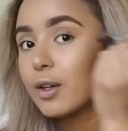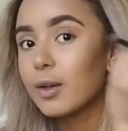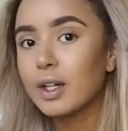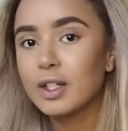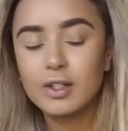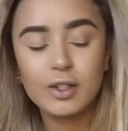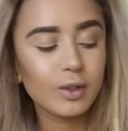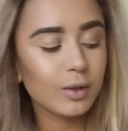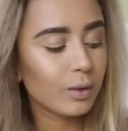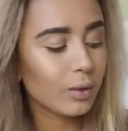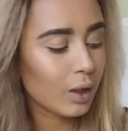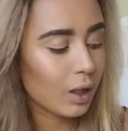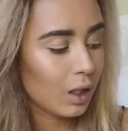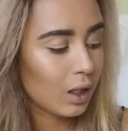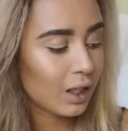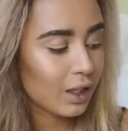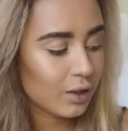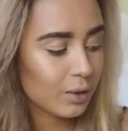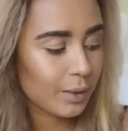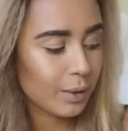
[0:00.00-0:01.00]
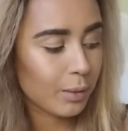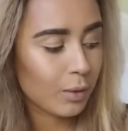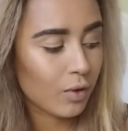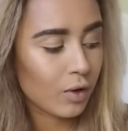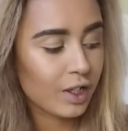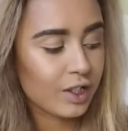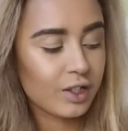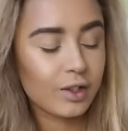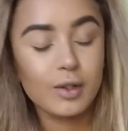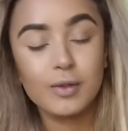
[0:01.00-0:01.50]
I do a little bit more
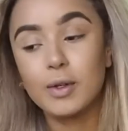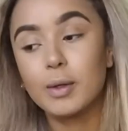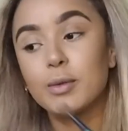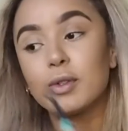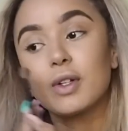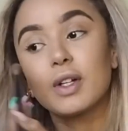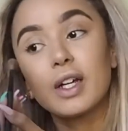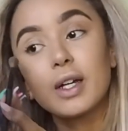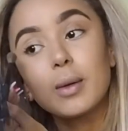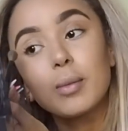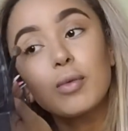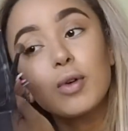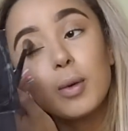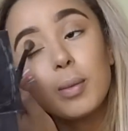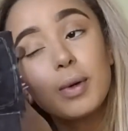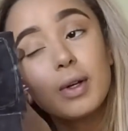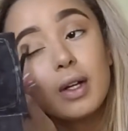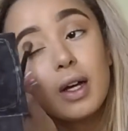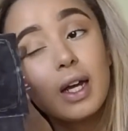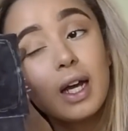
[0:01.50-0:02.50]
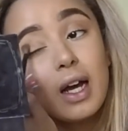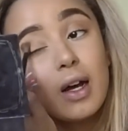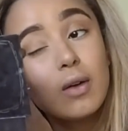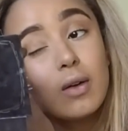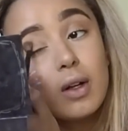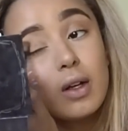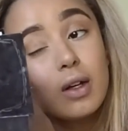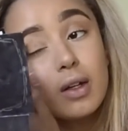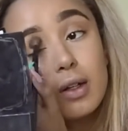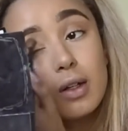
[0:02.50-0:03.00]
eyeshadow if I'm doing like a proper night out
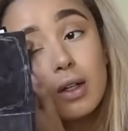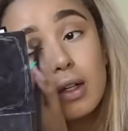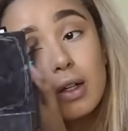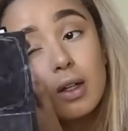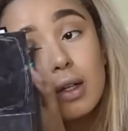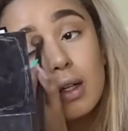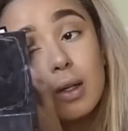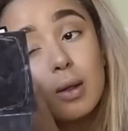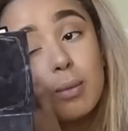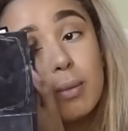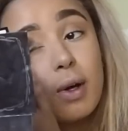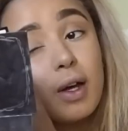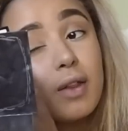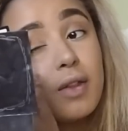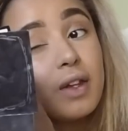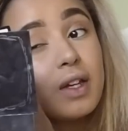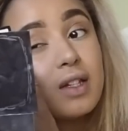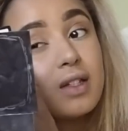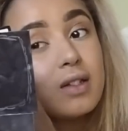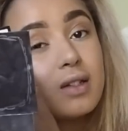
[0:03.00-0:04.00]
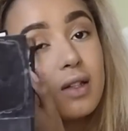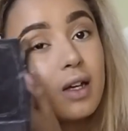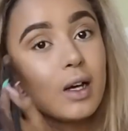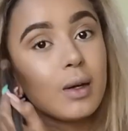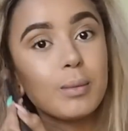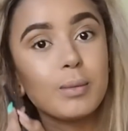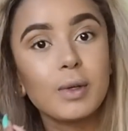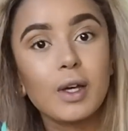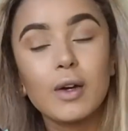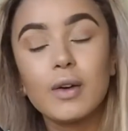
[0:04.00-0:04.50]
look, But this
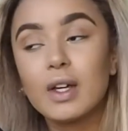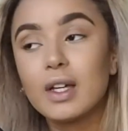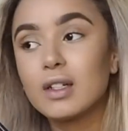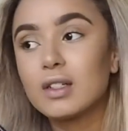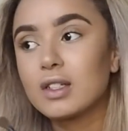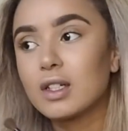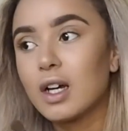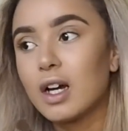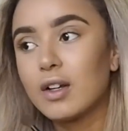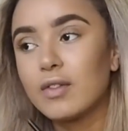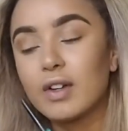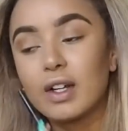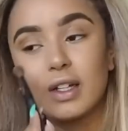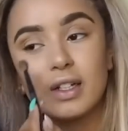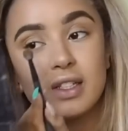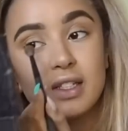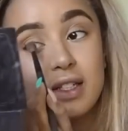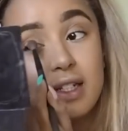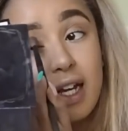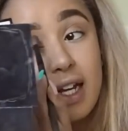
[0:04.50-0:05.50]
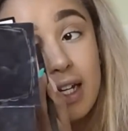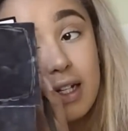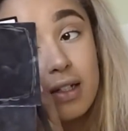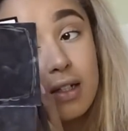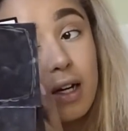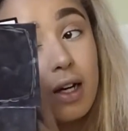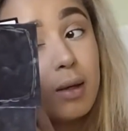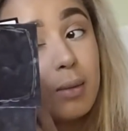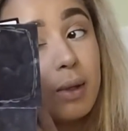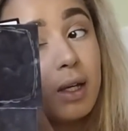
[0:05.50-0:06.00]
I'm going to kind of like a
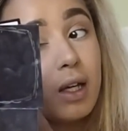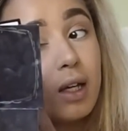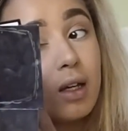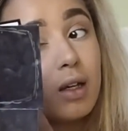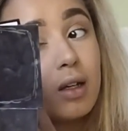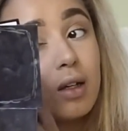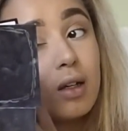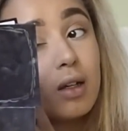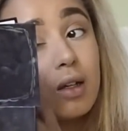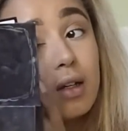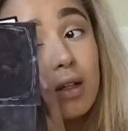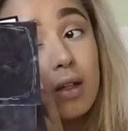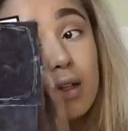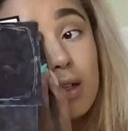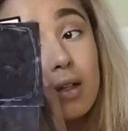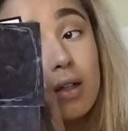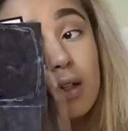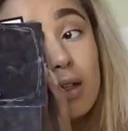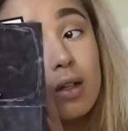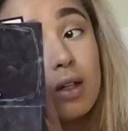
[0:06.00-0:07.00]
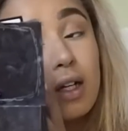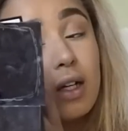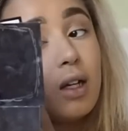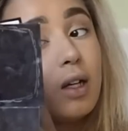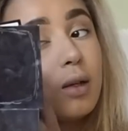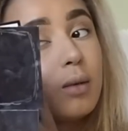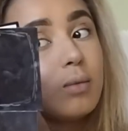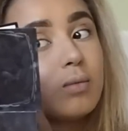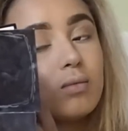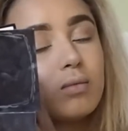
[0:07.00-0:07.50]
daytimey, kind
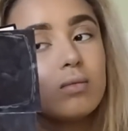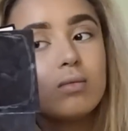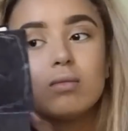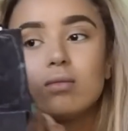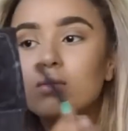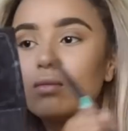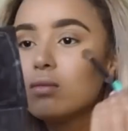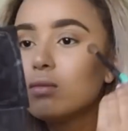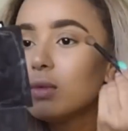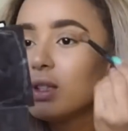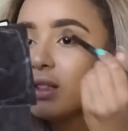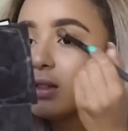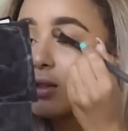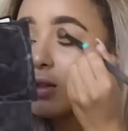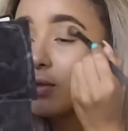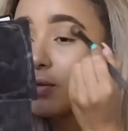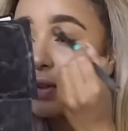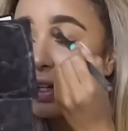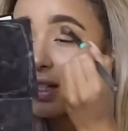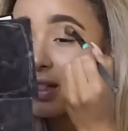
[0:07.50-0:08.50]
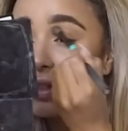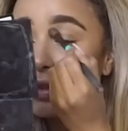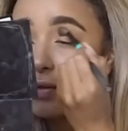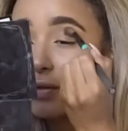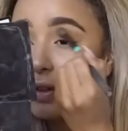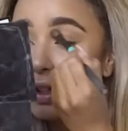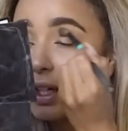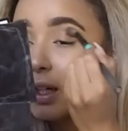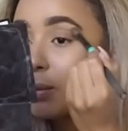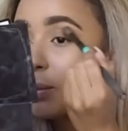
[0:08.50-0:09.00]
of like, it's not
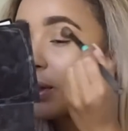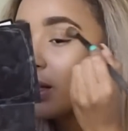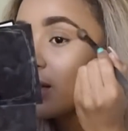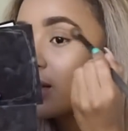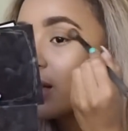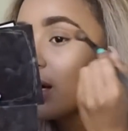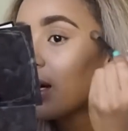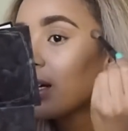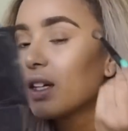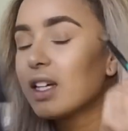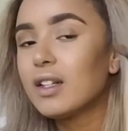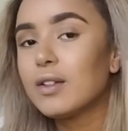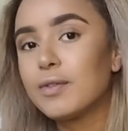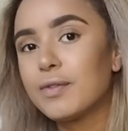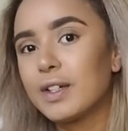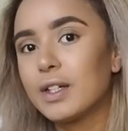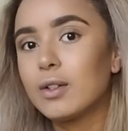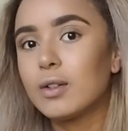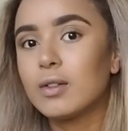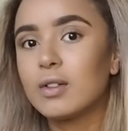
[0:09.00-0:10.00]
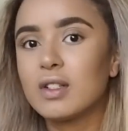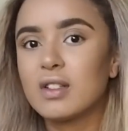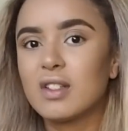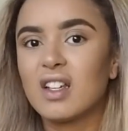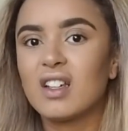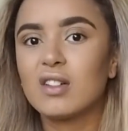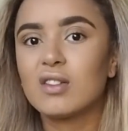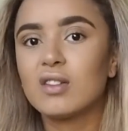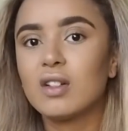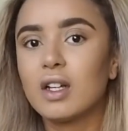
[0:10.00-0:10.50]
festival-y, but it's like in a field, it's
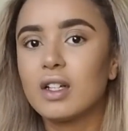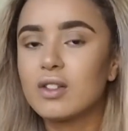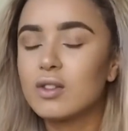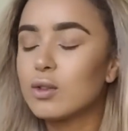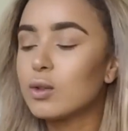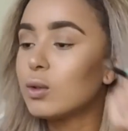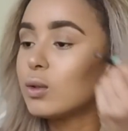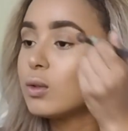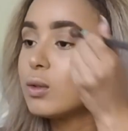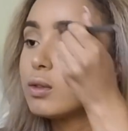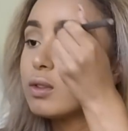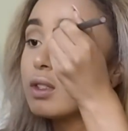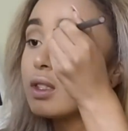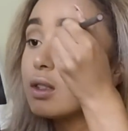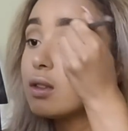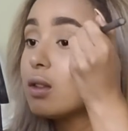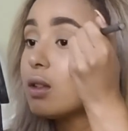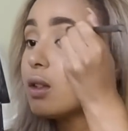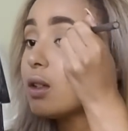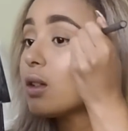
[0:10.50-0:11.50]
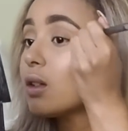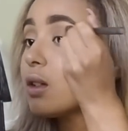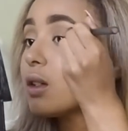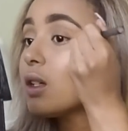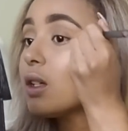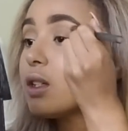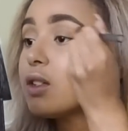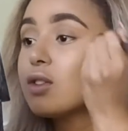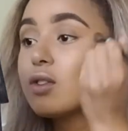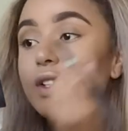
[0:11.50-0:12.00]
like got like stalls and
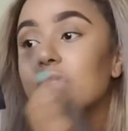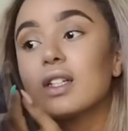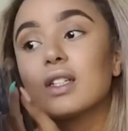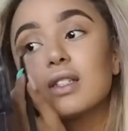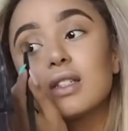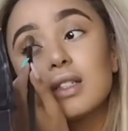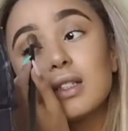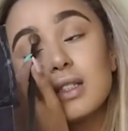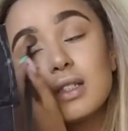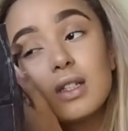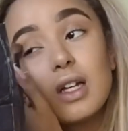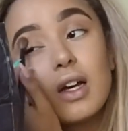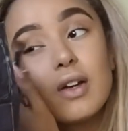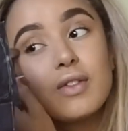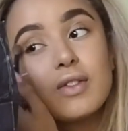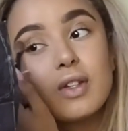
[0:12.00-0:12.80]
drinks and stuff.